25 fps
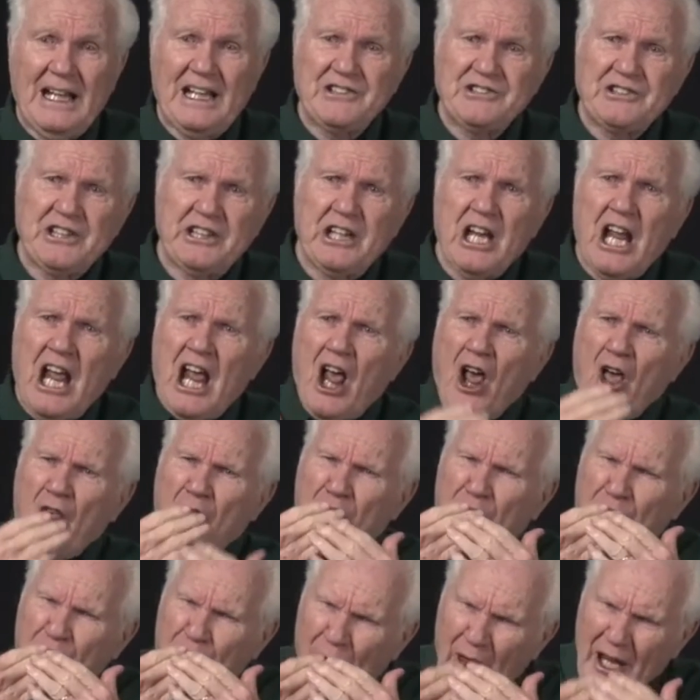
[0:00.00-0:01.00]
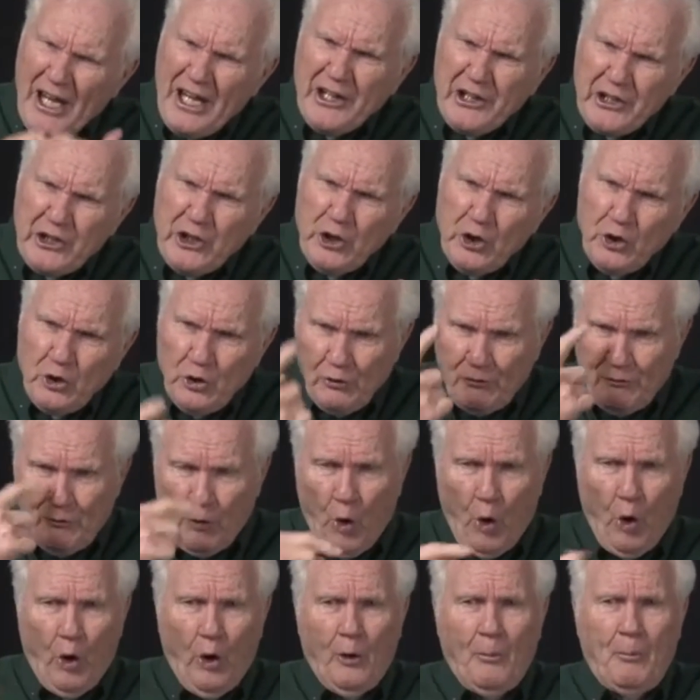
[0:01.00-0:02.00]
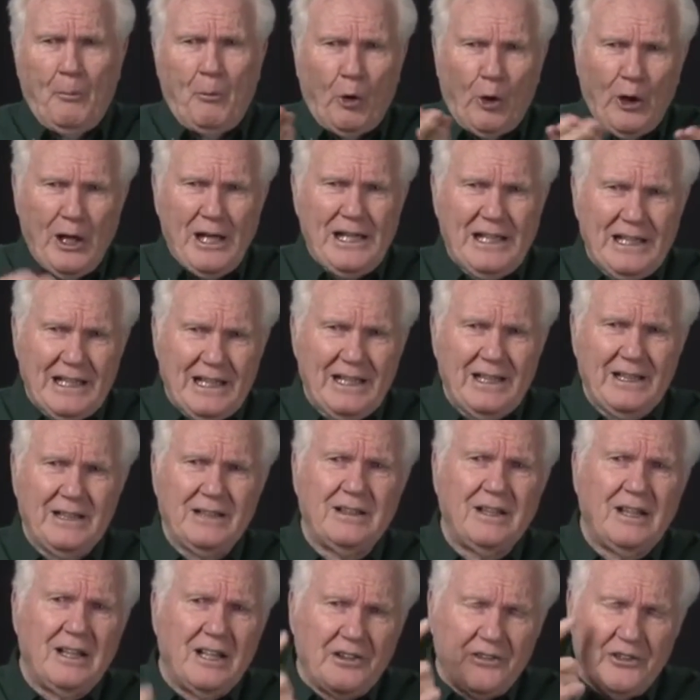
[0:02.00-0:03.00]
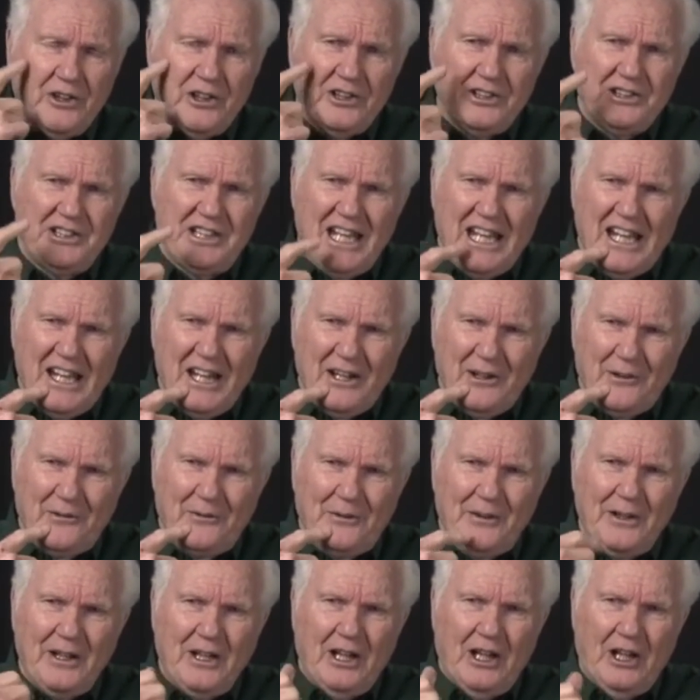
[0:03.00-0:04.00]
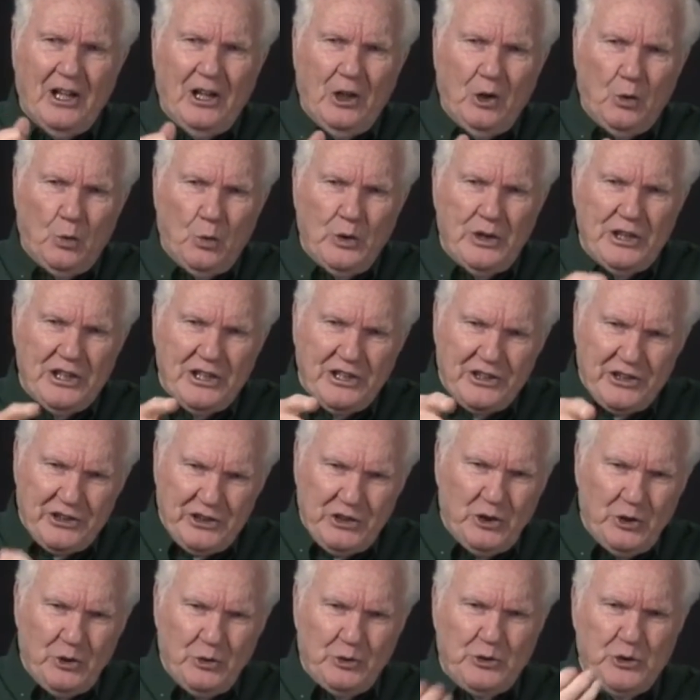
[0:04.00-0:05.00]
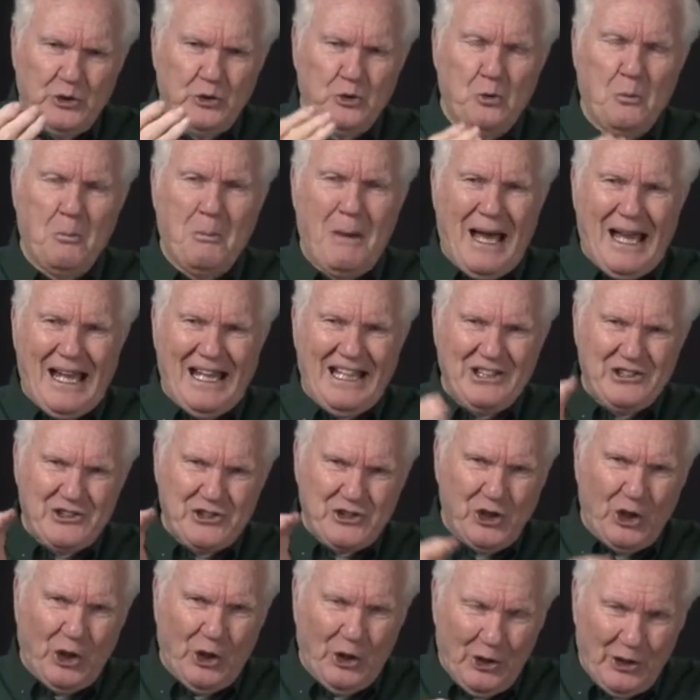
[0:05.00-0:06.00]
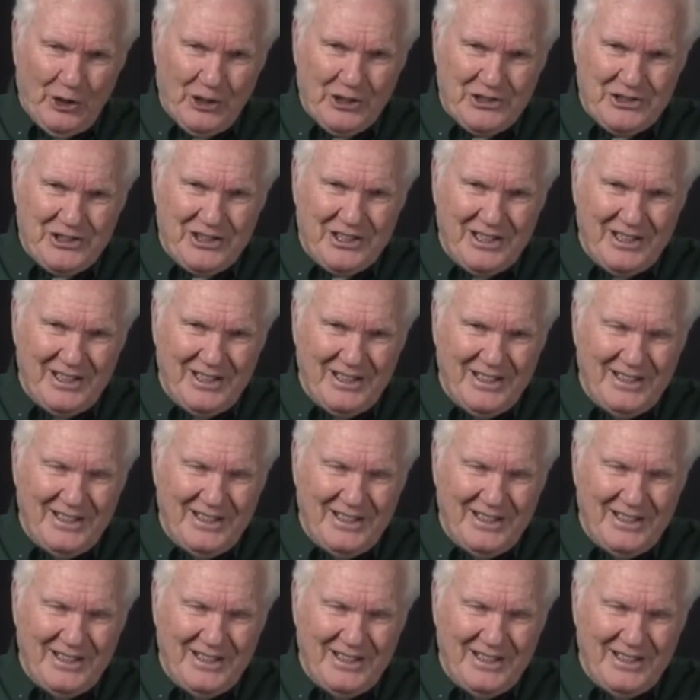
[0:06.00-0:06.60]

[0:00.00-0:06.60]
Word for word: I said, Thank you for bringing the deaf uh, with you to my church.